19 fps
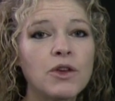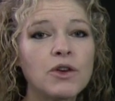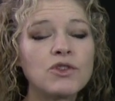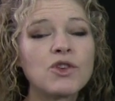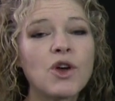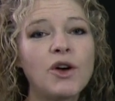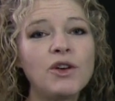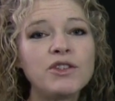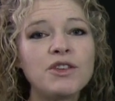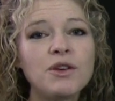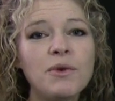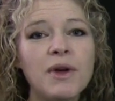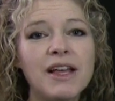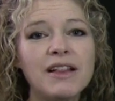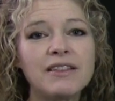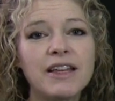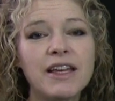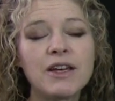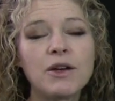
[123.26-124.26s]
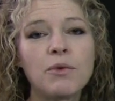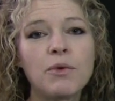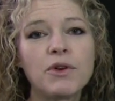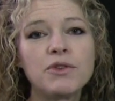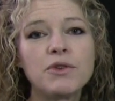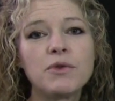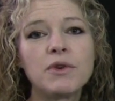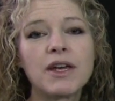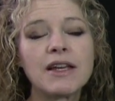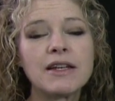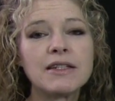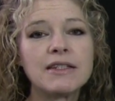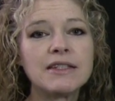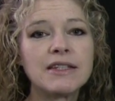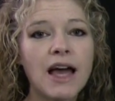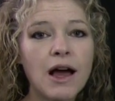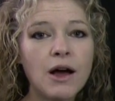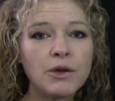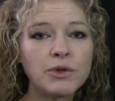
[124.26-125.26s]
There's also a link where you can
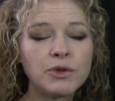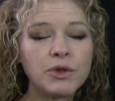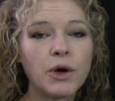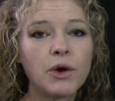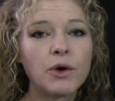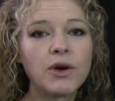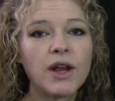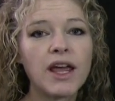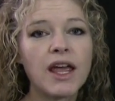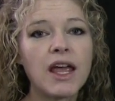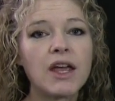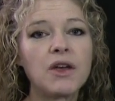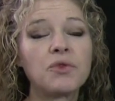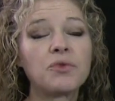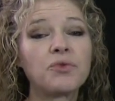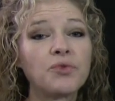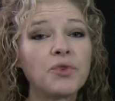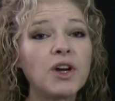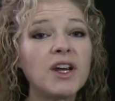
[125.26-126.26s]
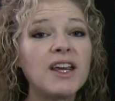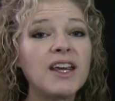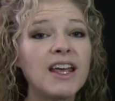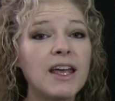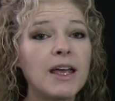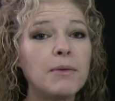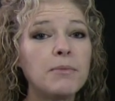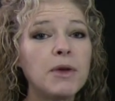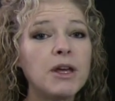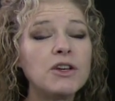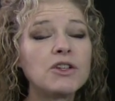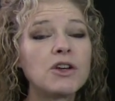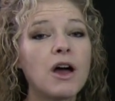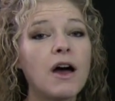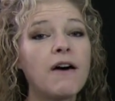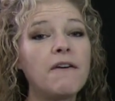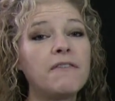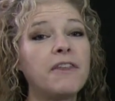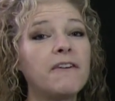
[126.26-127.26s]
download a free image
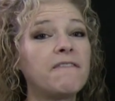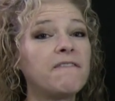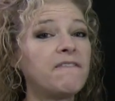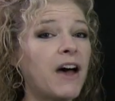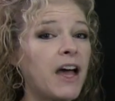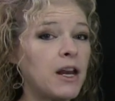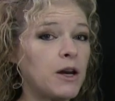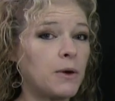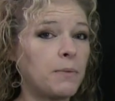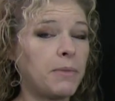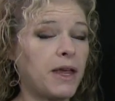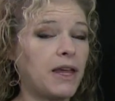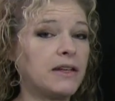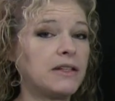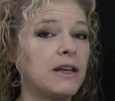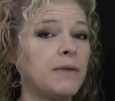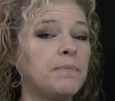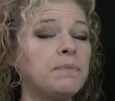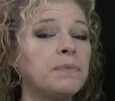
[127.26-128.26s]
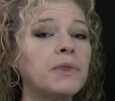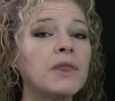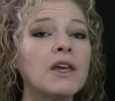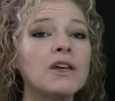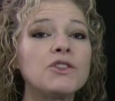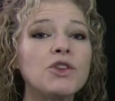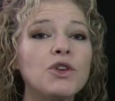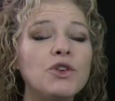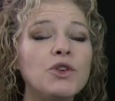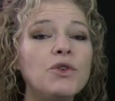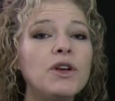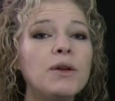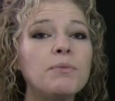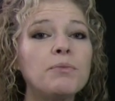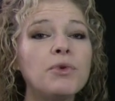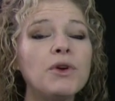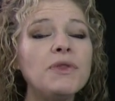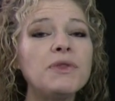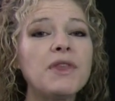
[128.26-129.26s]
of the final painting. So you
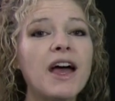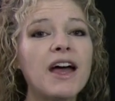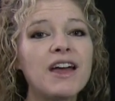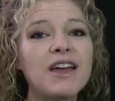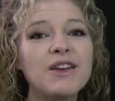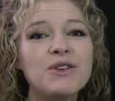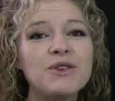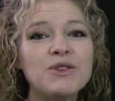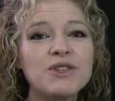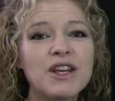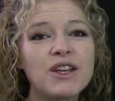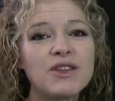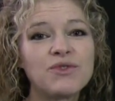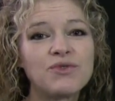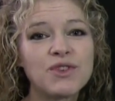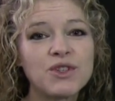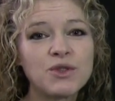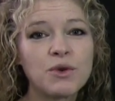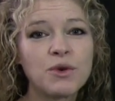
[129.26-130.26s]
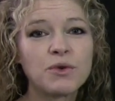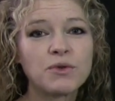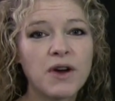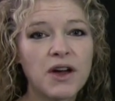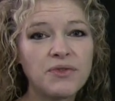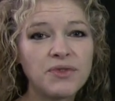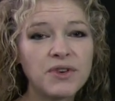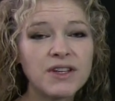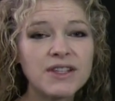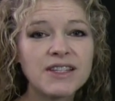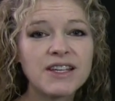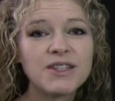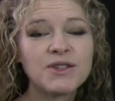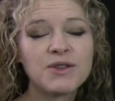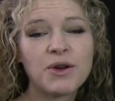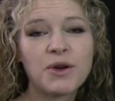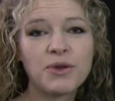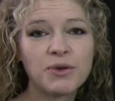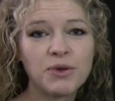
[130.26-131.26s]
can print that and use it as visual reference as
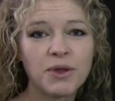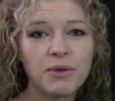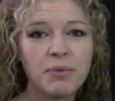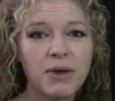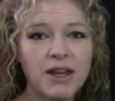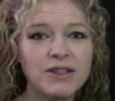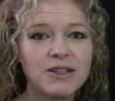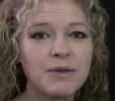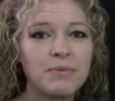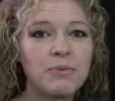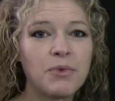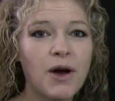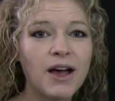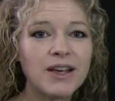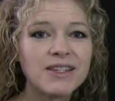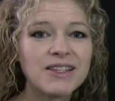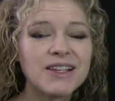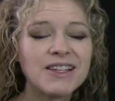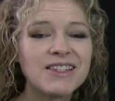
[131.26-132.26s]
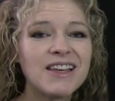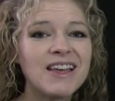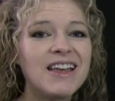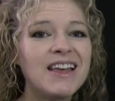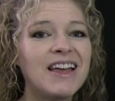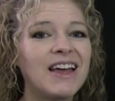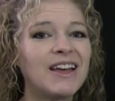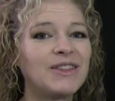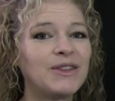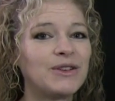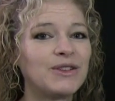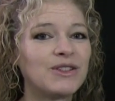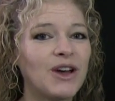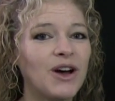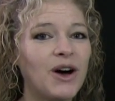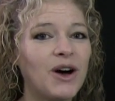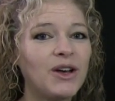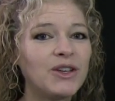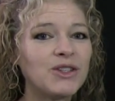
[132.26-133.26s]
you go through the painting process. And there's
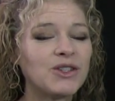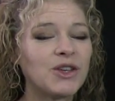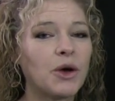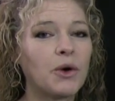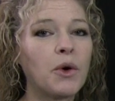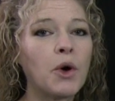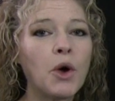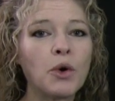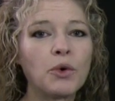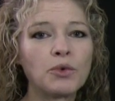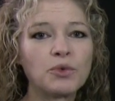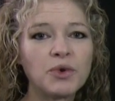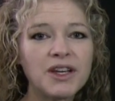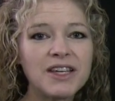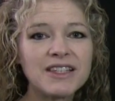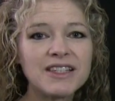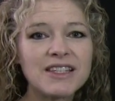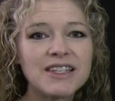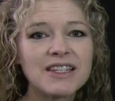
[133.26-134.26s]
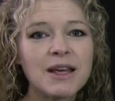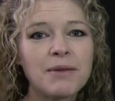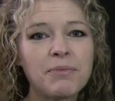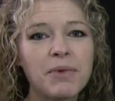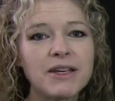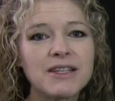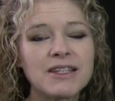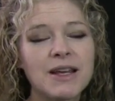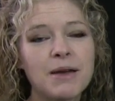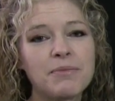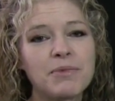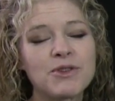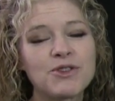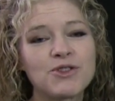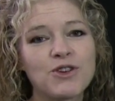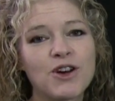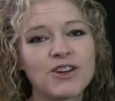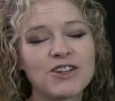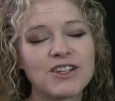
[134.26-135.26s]
also written step-by-step
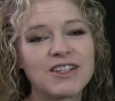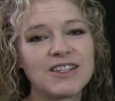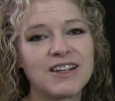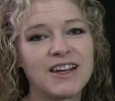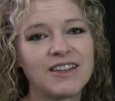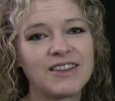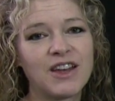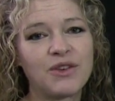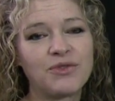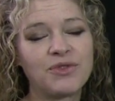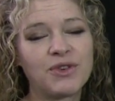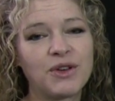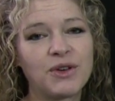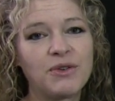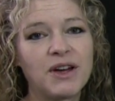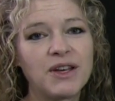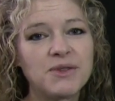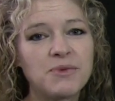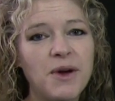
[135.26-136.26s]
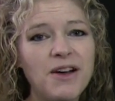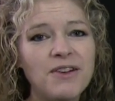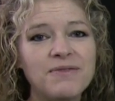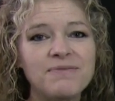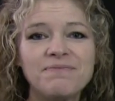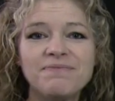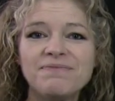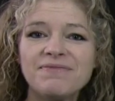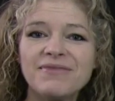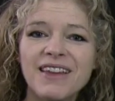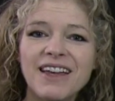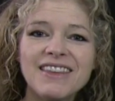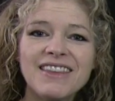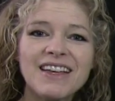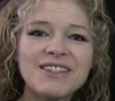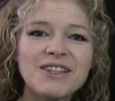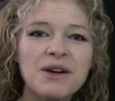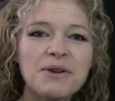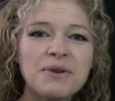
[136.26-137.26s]
instructions down there for you as well. And
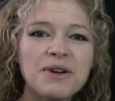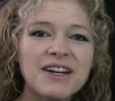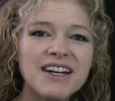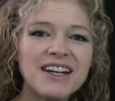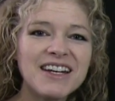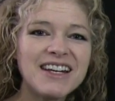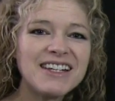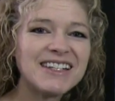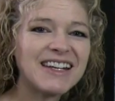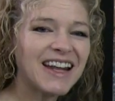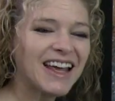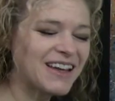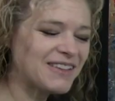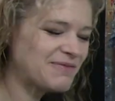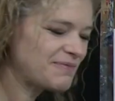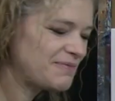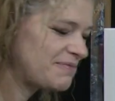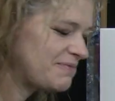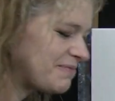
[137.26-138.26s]
that's all we're going to need today.